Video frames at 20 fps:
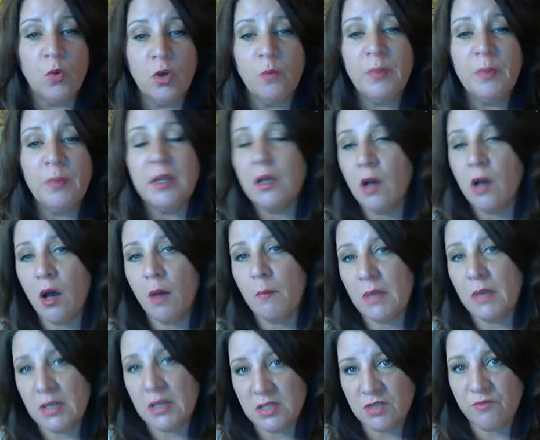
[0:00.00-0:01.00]
will
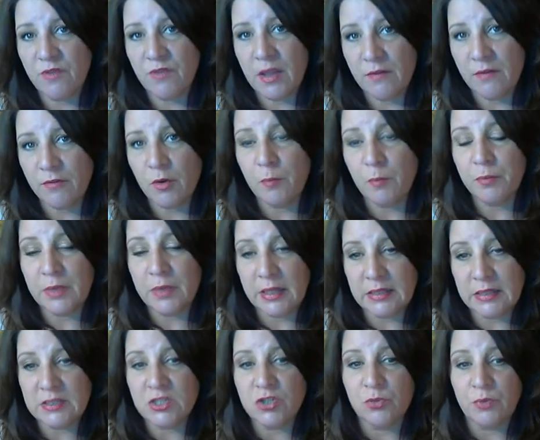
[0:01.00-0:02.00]
become his favorite
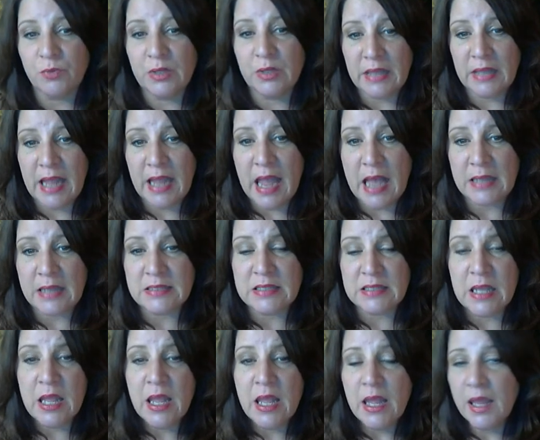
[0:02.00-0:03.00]
place to relax.
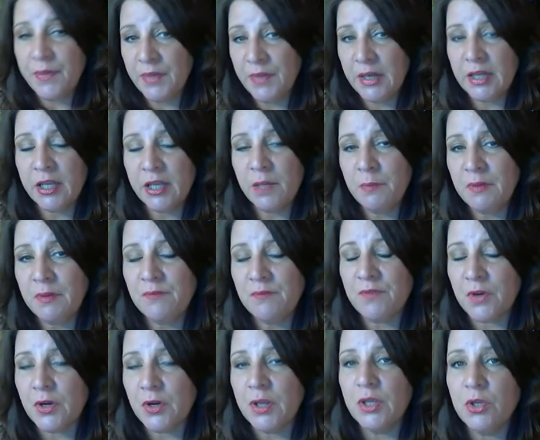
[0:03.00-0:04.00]
And then it can be
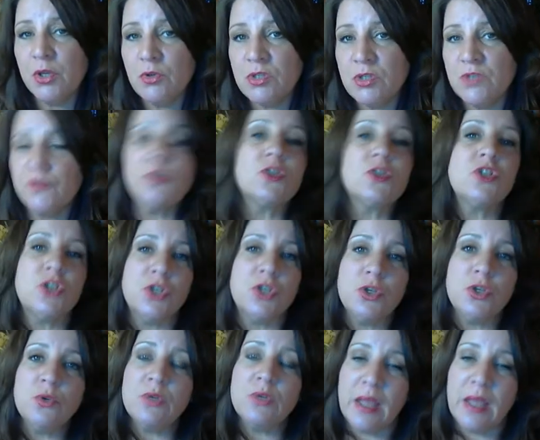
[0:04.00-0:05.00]
very useful to
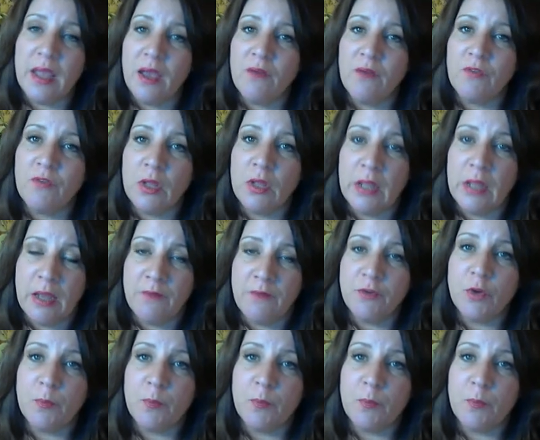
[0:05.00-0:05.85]
you to have your